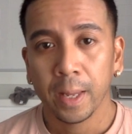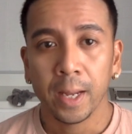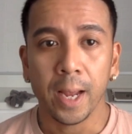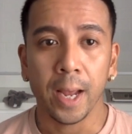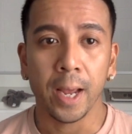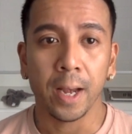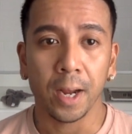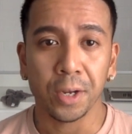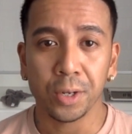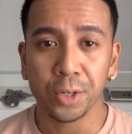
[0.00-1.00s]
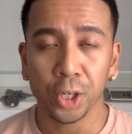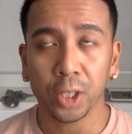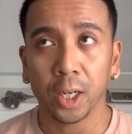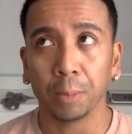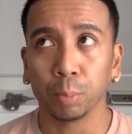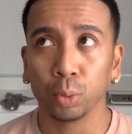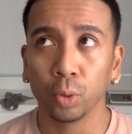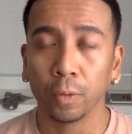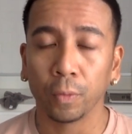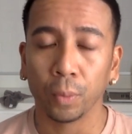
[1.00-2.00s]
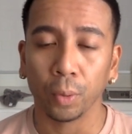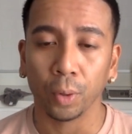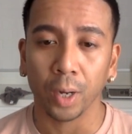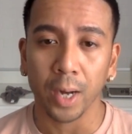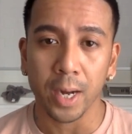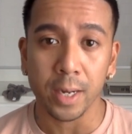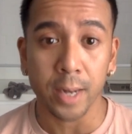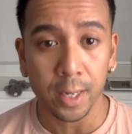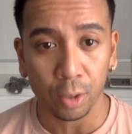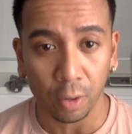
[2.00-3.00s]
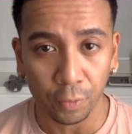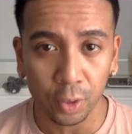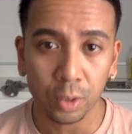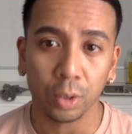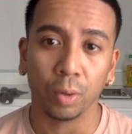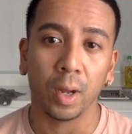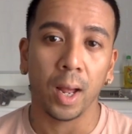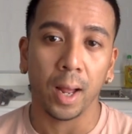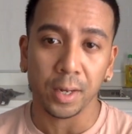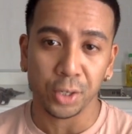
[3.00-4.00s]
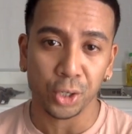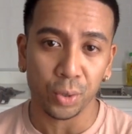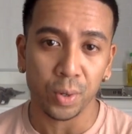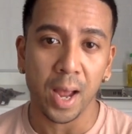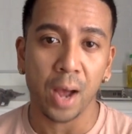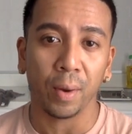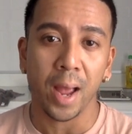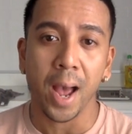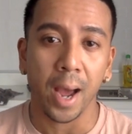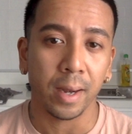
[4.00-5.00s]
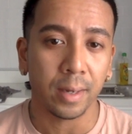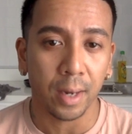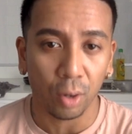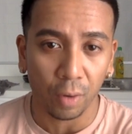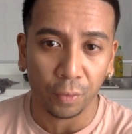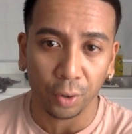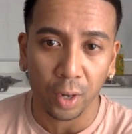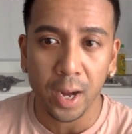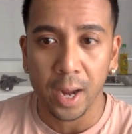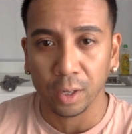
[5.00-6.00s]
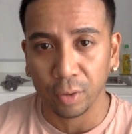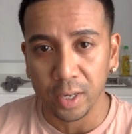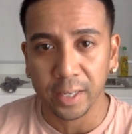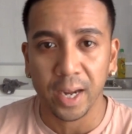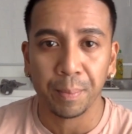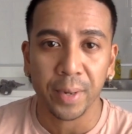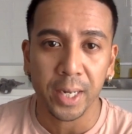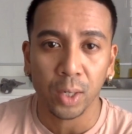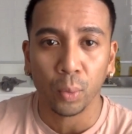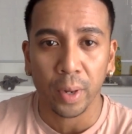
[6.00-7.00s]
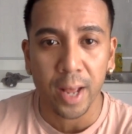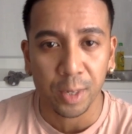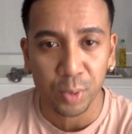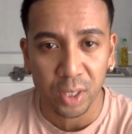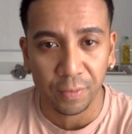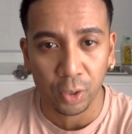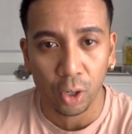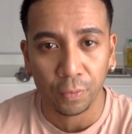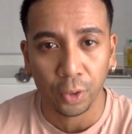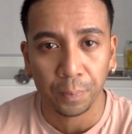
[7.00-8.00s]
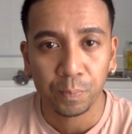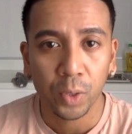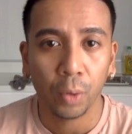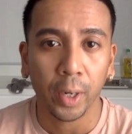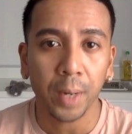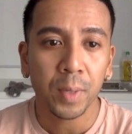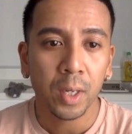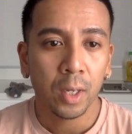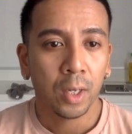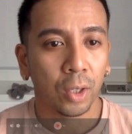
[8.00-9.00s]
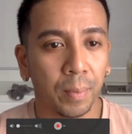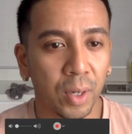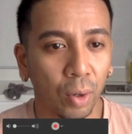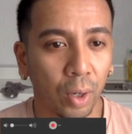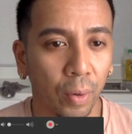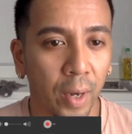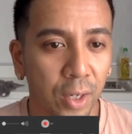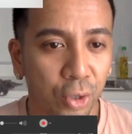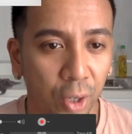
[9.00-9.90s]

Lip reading: And I just got approved for a dating offer, so I'll actually show you how I add that offer and create a campaign with that specific offer. Okay, let me go ahead and shrink